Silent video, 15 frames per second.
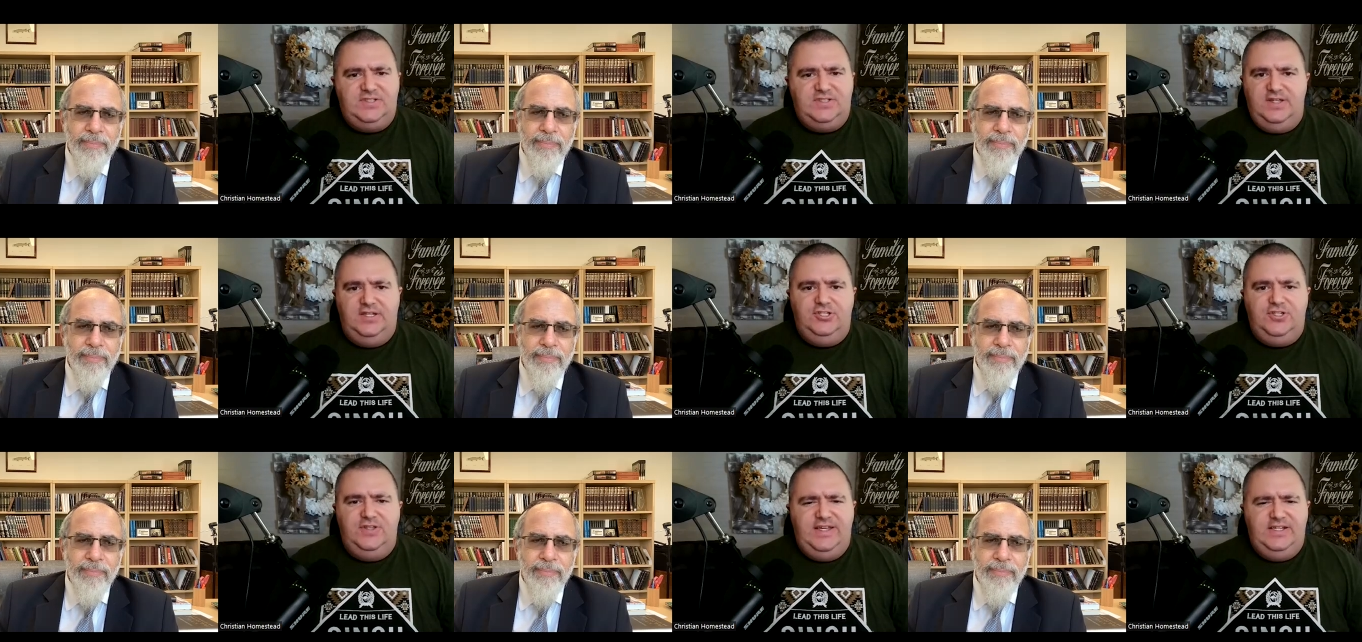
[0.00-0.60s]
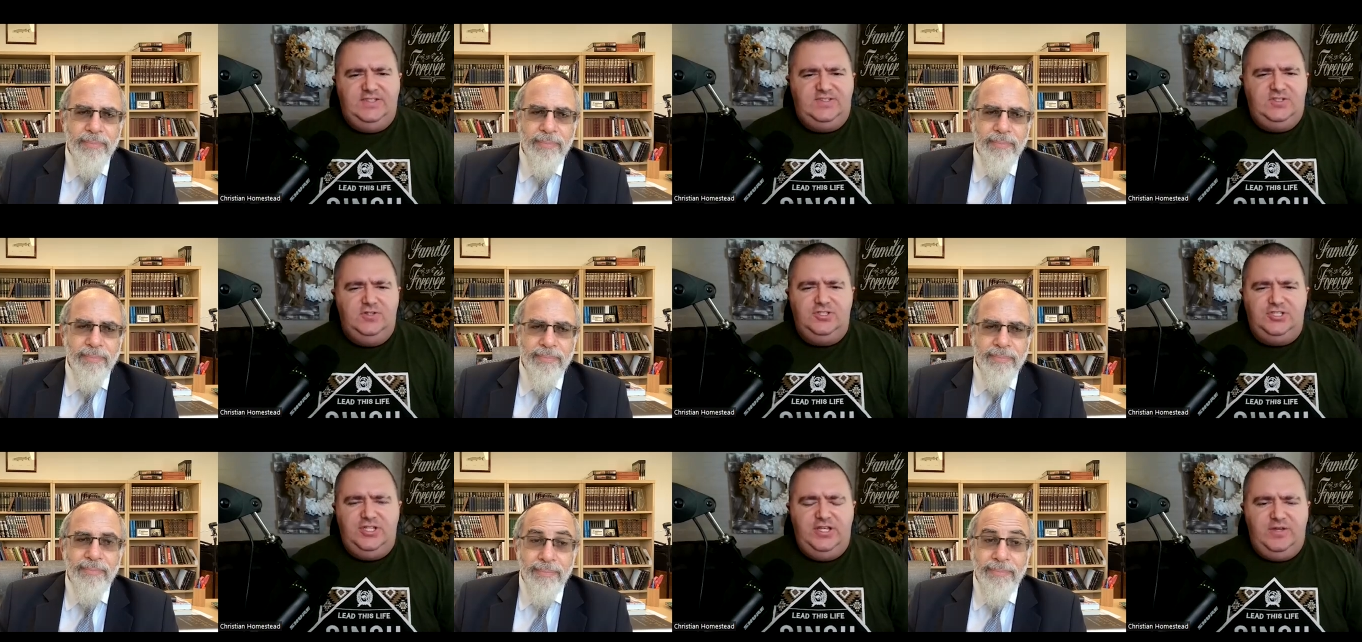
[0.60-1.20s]
Speaker 1: Do they do they
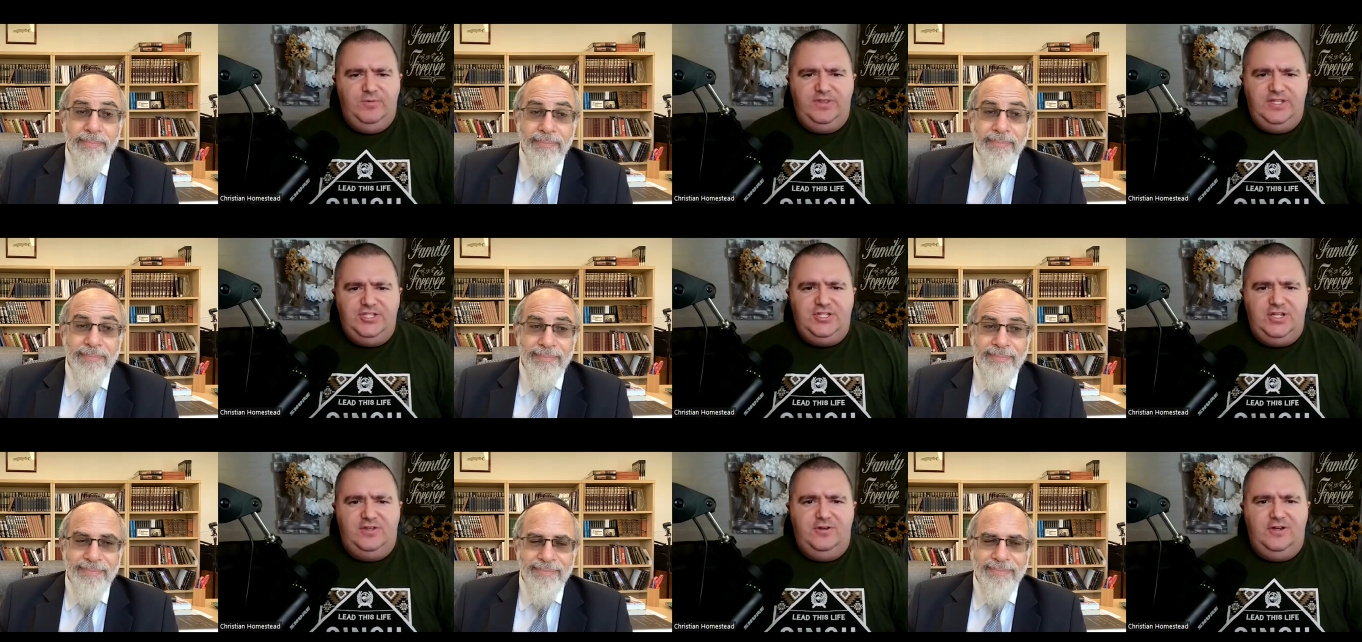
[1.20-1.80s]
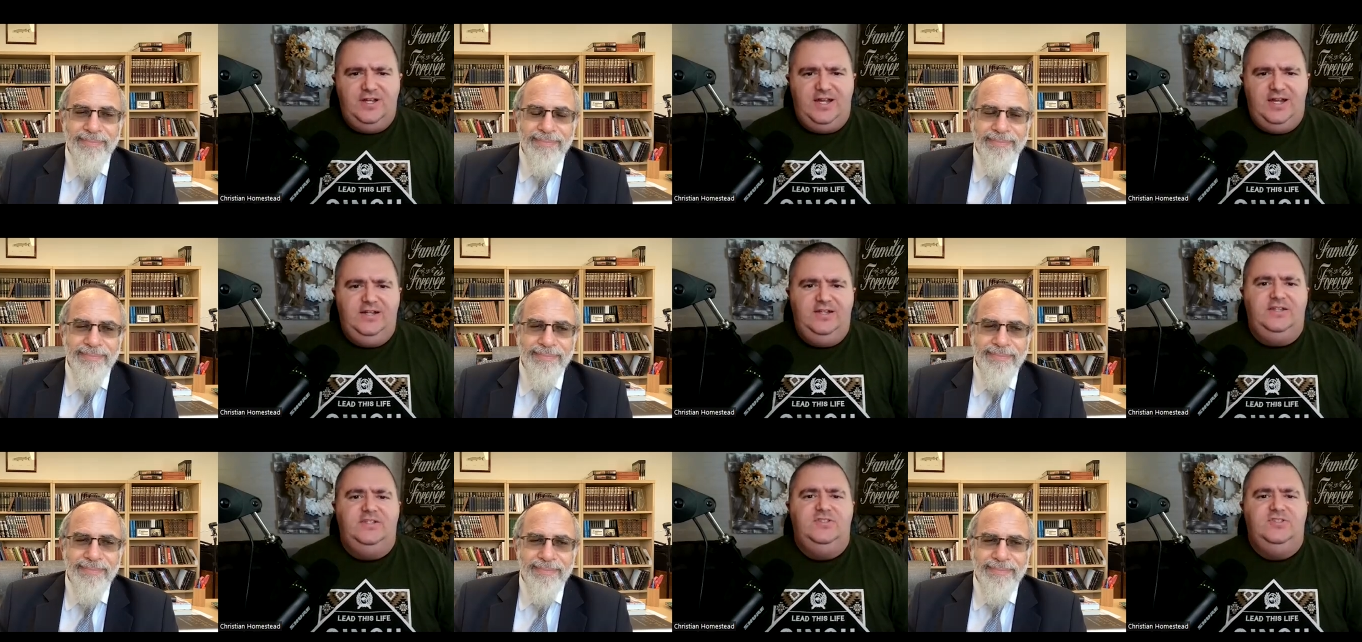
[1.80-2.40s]
associate with each other and kind
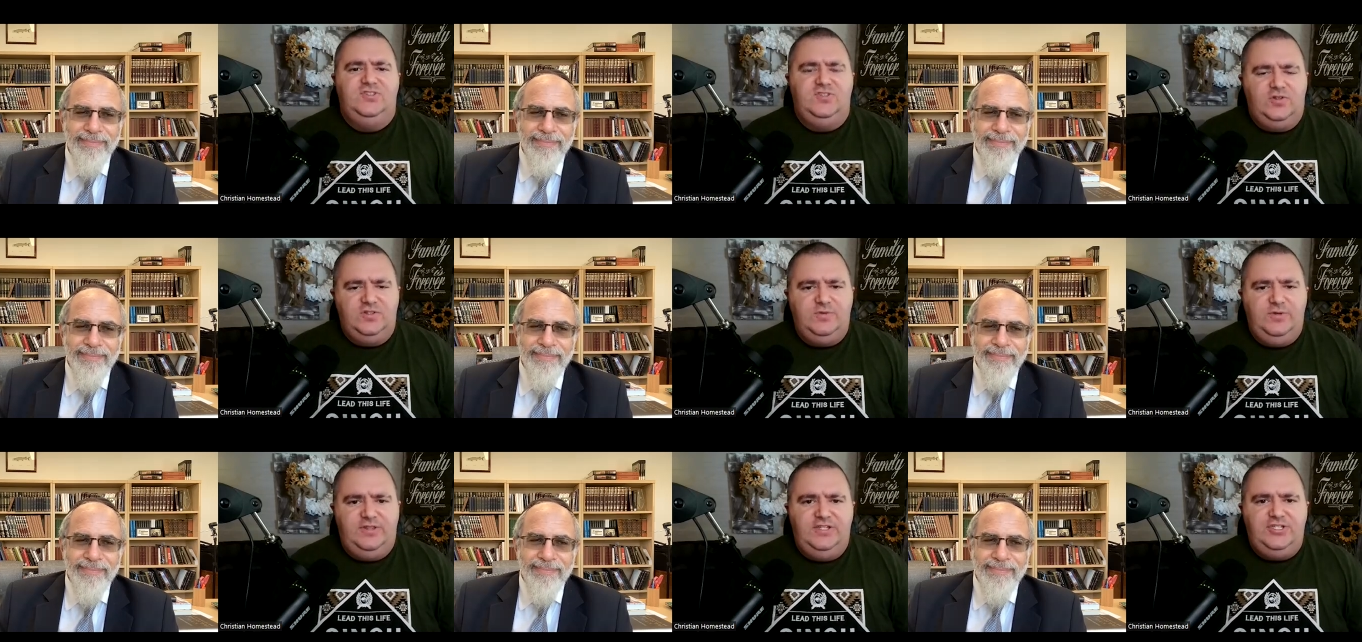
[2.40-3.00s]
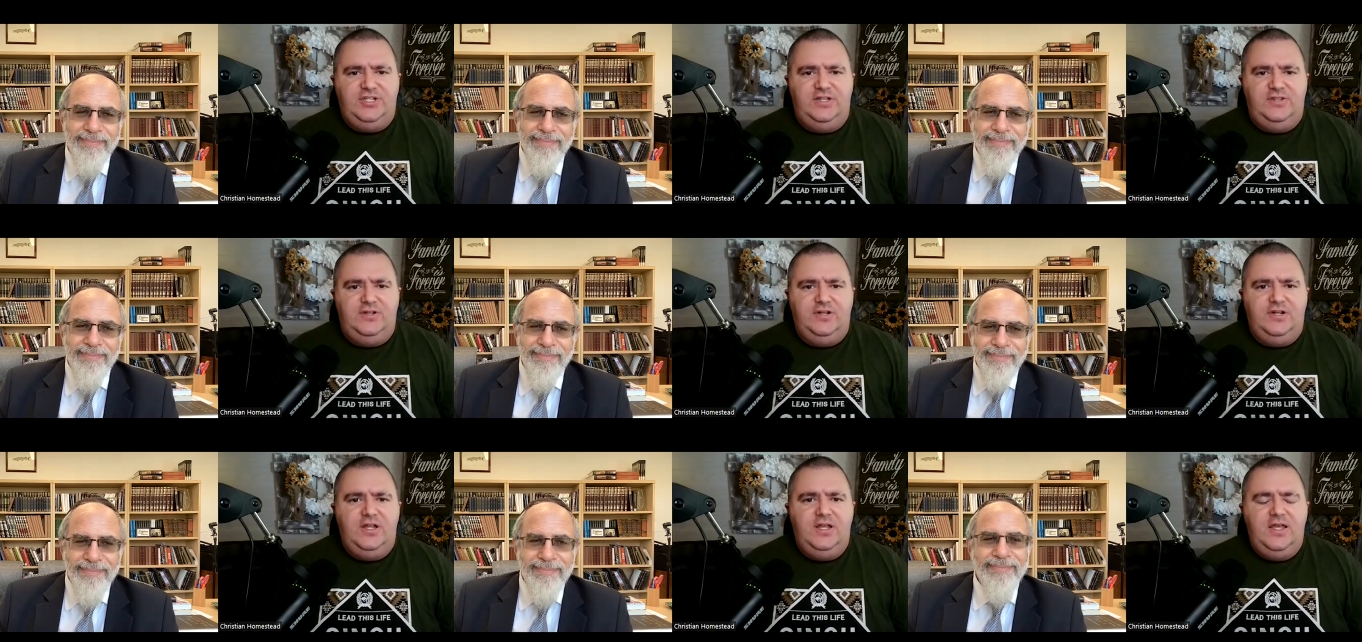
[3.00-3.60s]
of consult with each
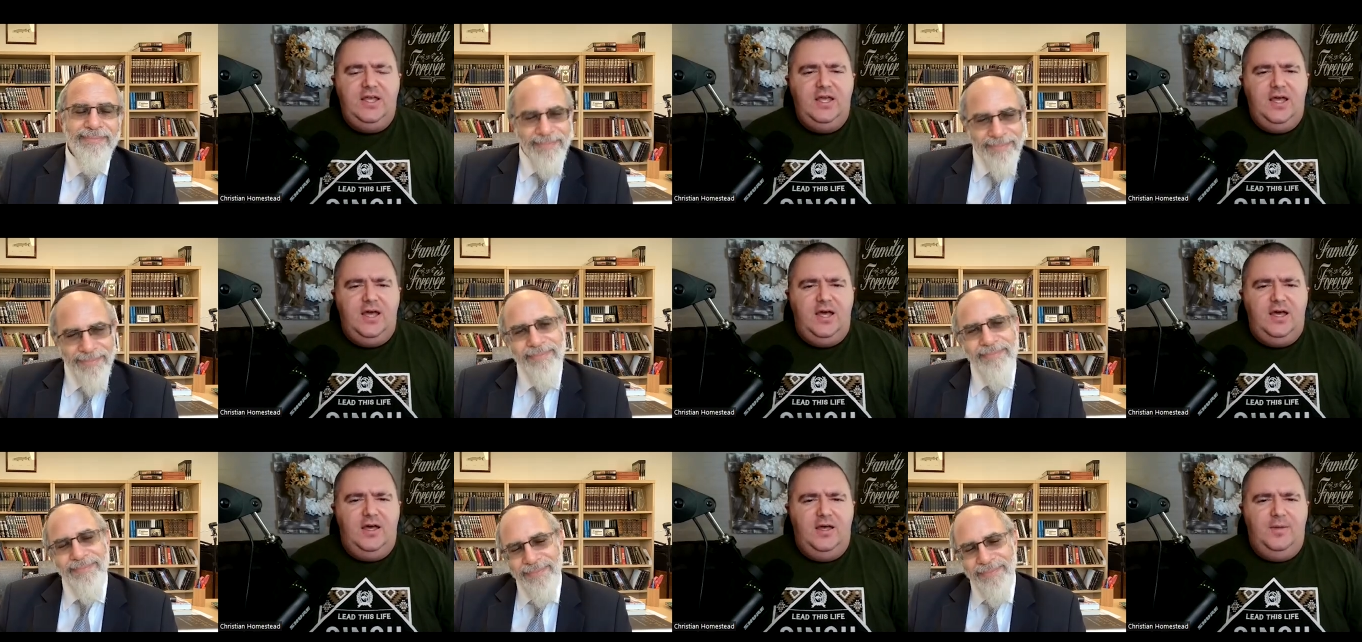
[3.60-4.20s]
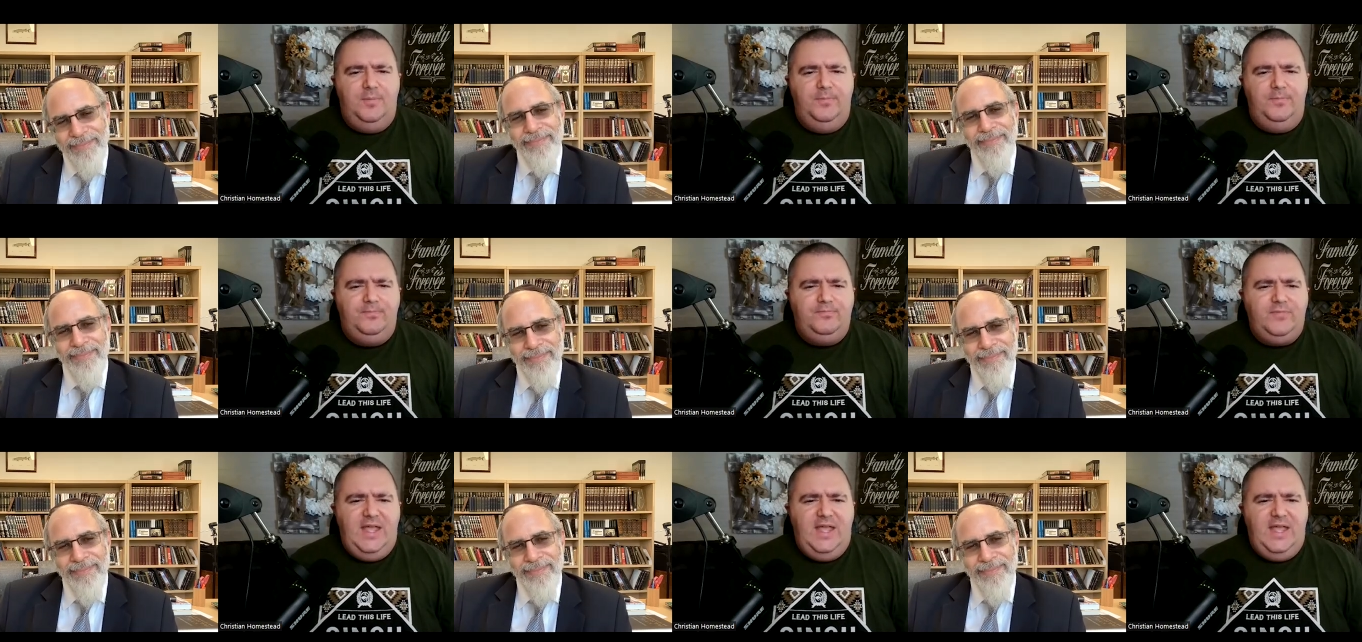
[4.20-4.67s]
other? um